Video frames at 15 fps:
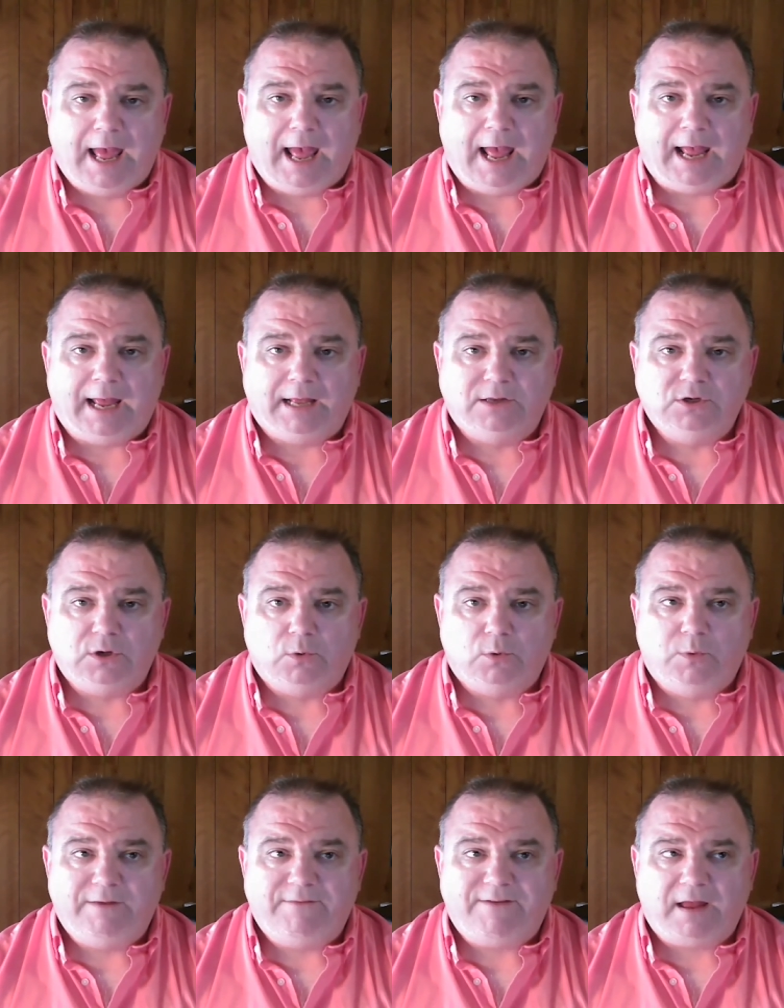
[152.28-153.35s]
And
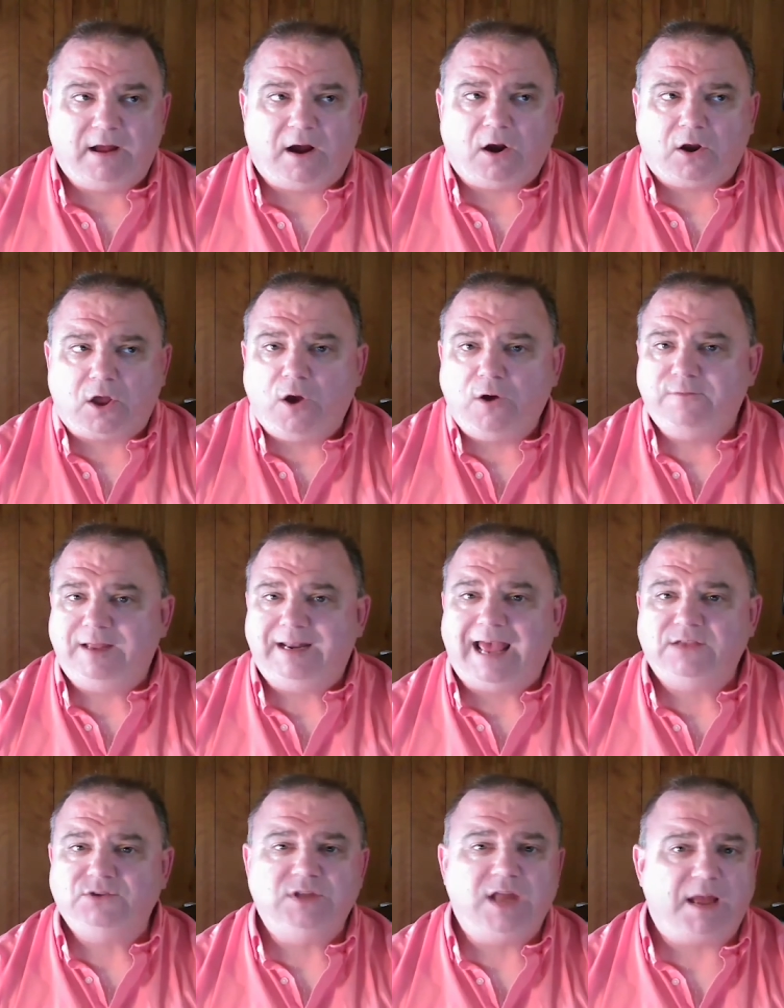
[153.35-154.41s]
we've our COVID
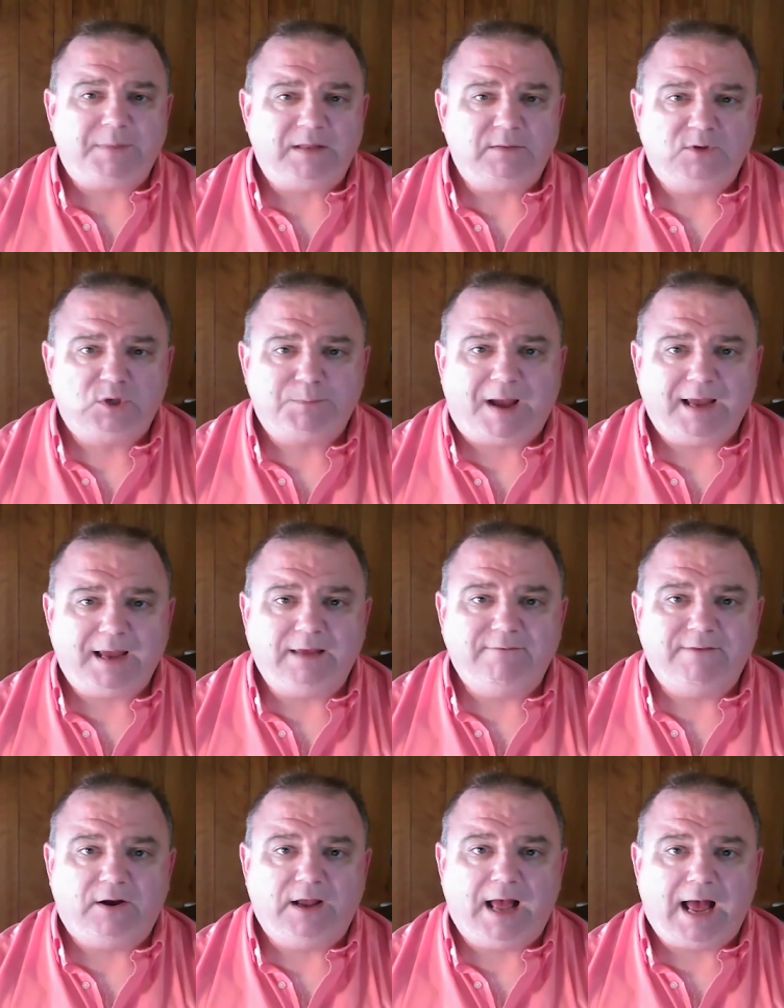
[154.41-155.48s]
has not been spiking
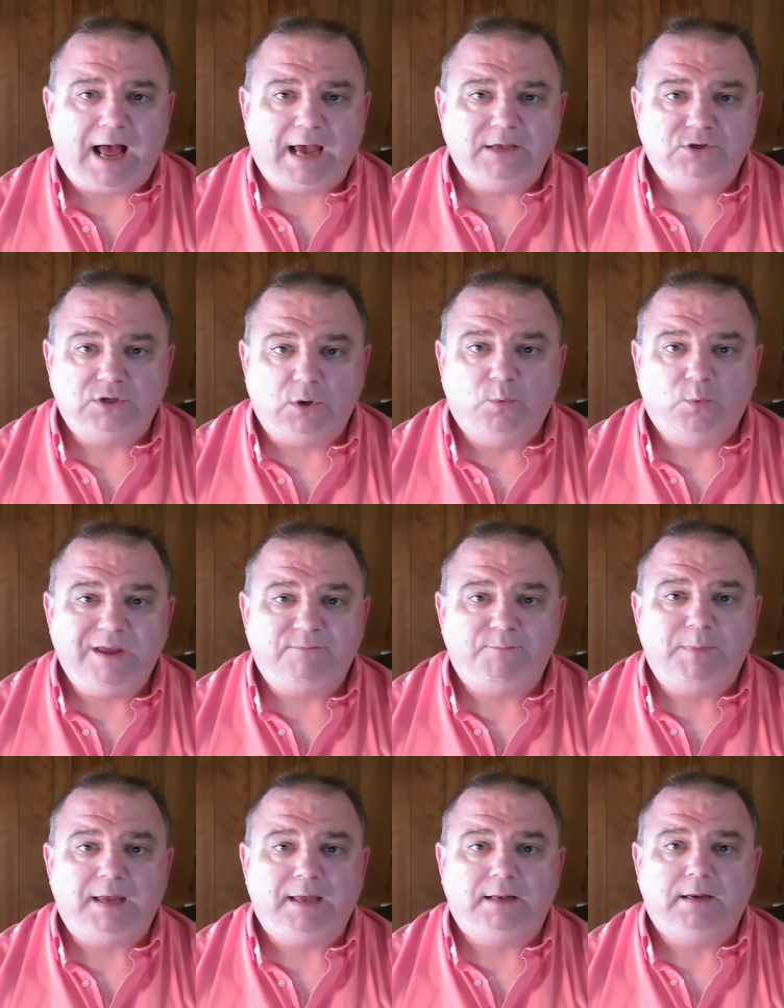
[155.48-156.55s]
very high, so we've
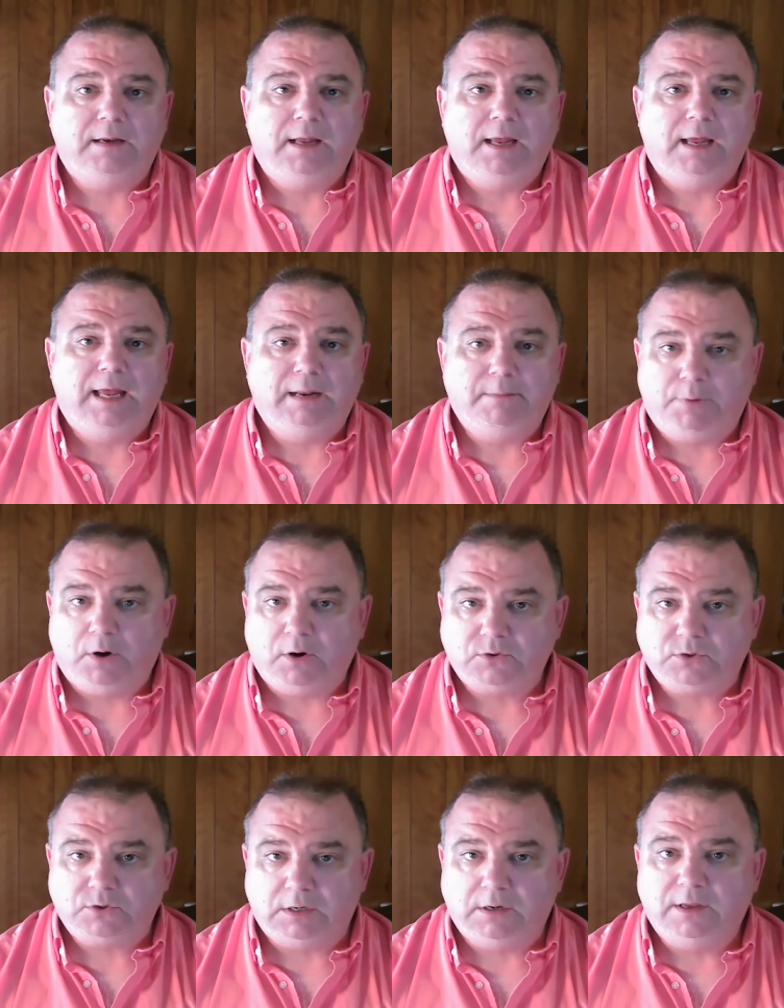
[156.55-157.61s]
been in
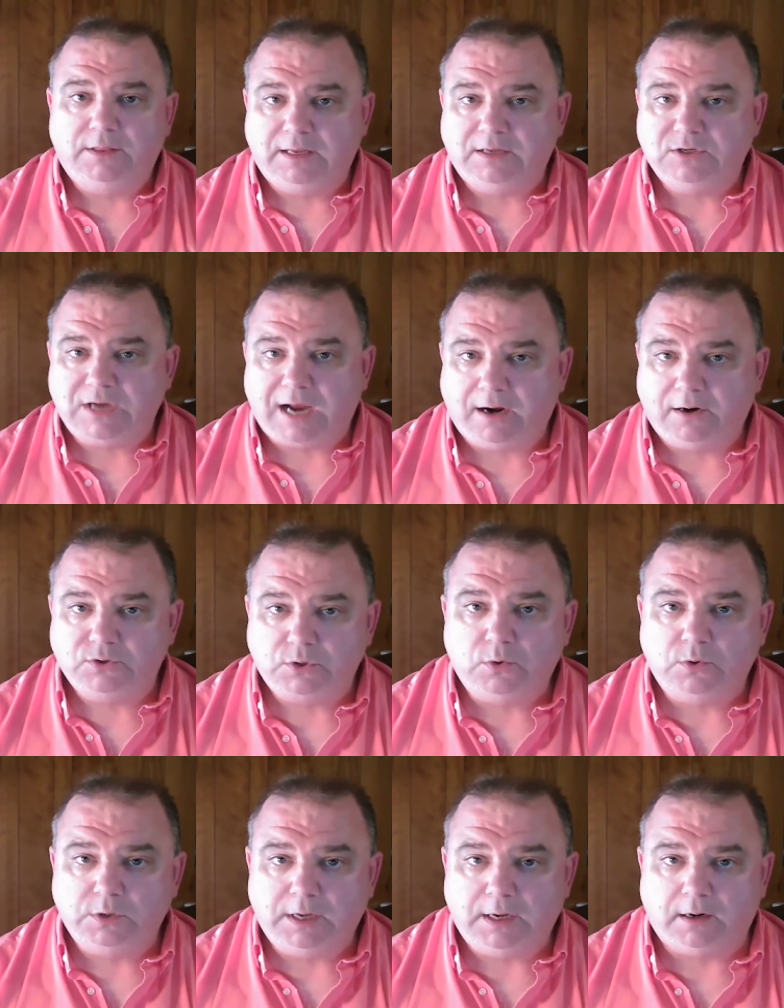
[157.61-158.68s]
person the entire
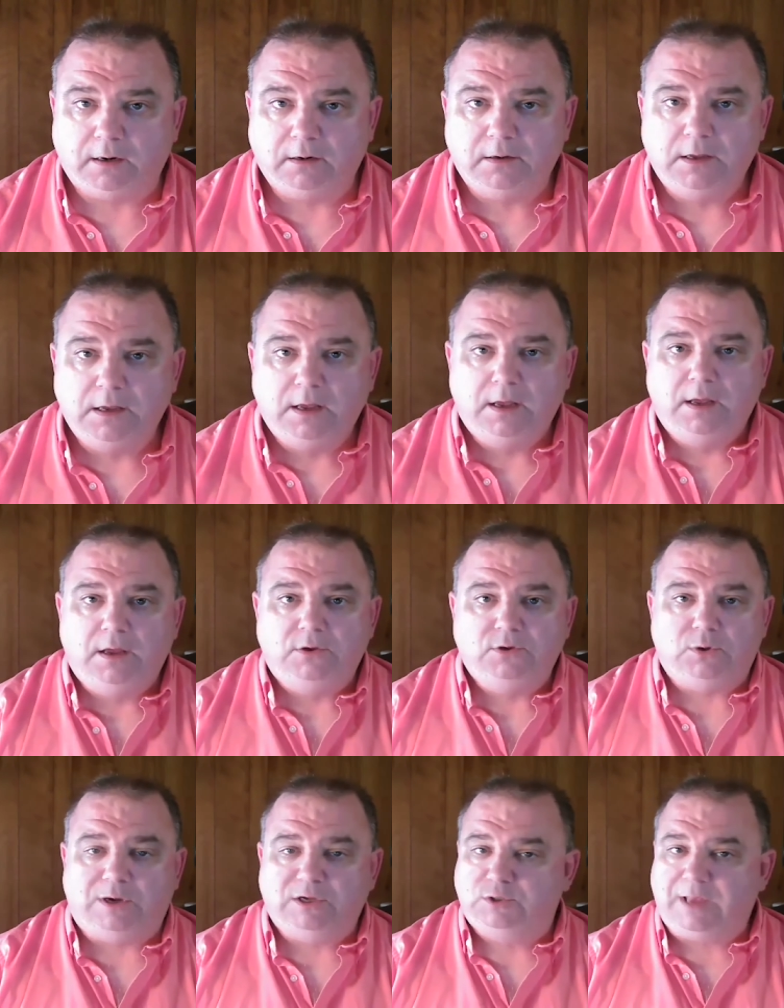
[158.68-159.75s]
school year.
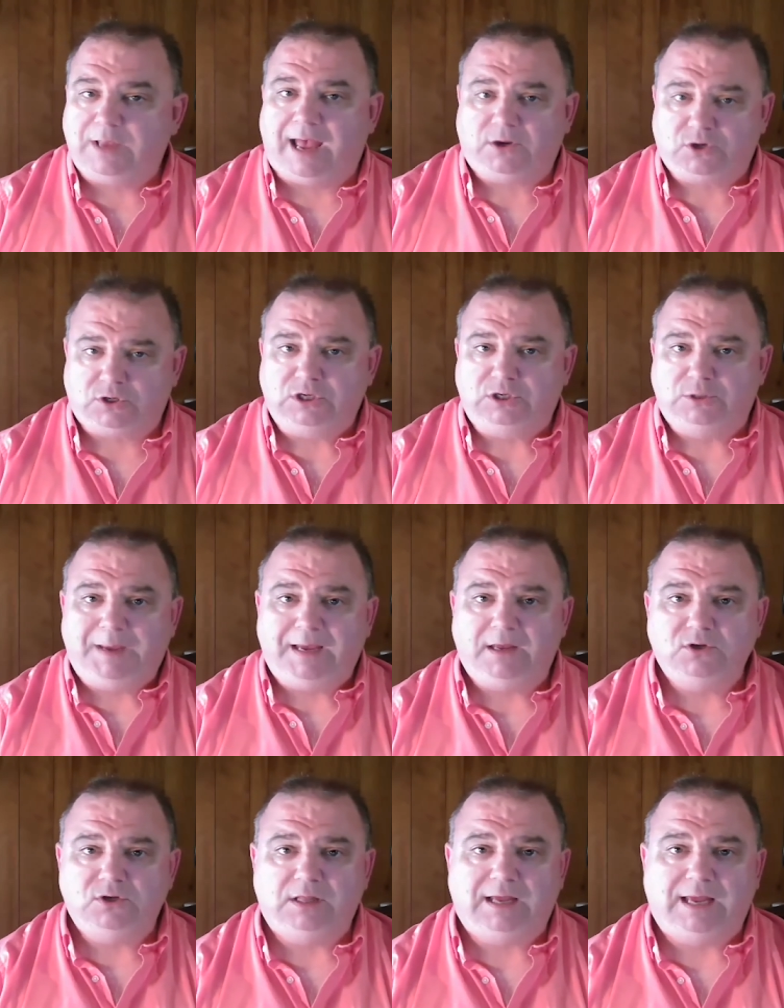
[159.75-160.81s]
So I was actually
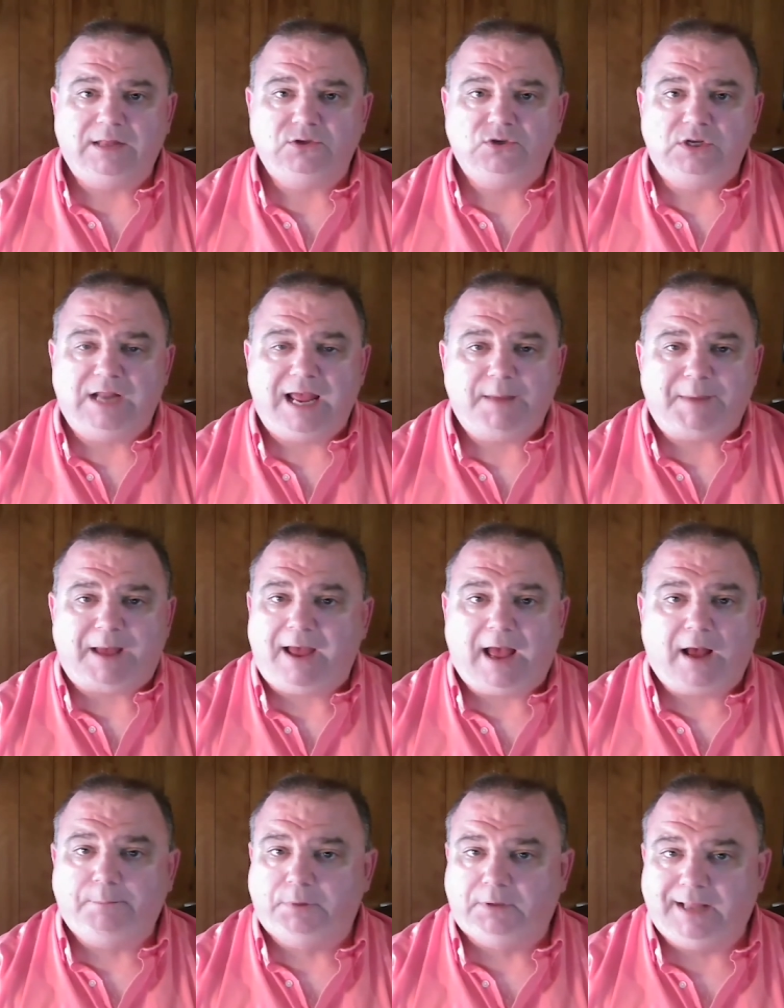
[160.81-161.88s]
speaking to the kids today about
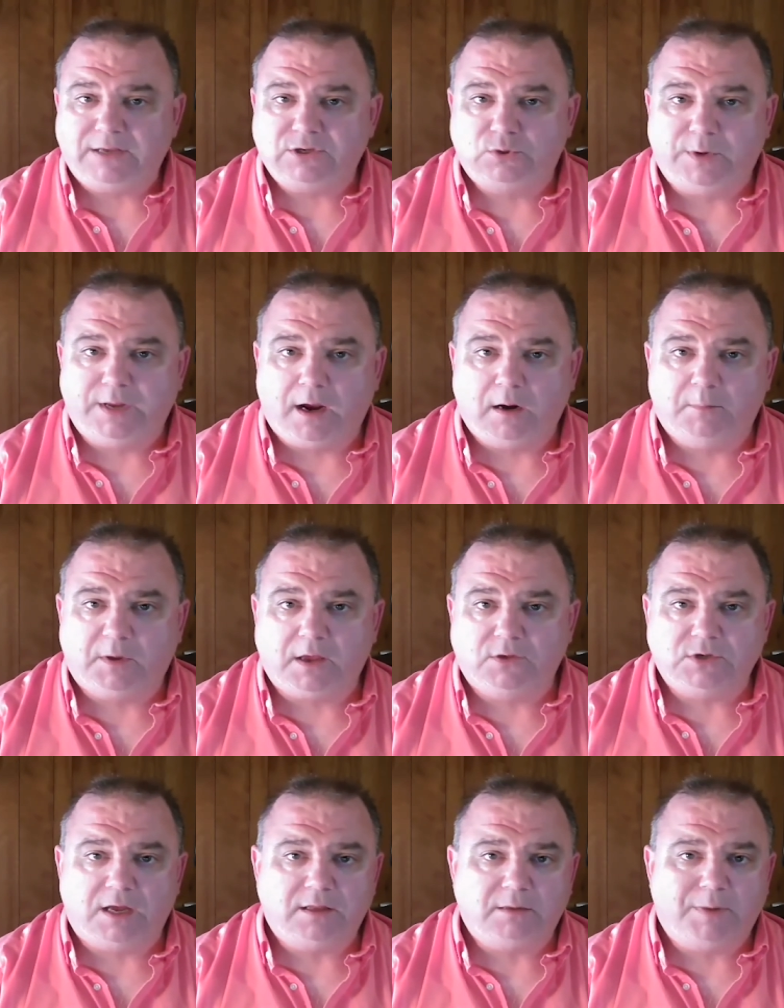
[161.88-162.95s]
how blessed we are
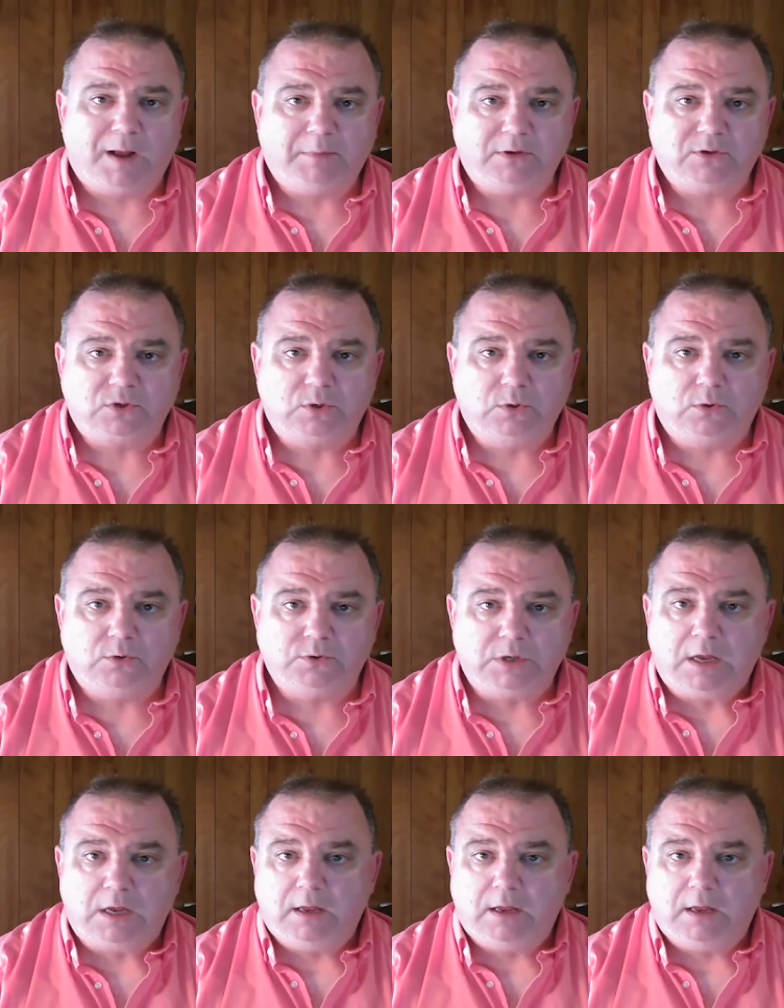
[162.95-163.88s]
because other public schools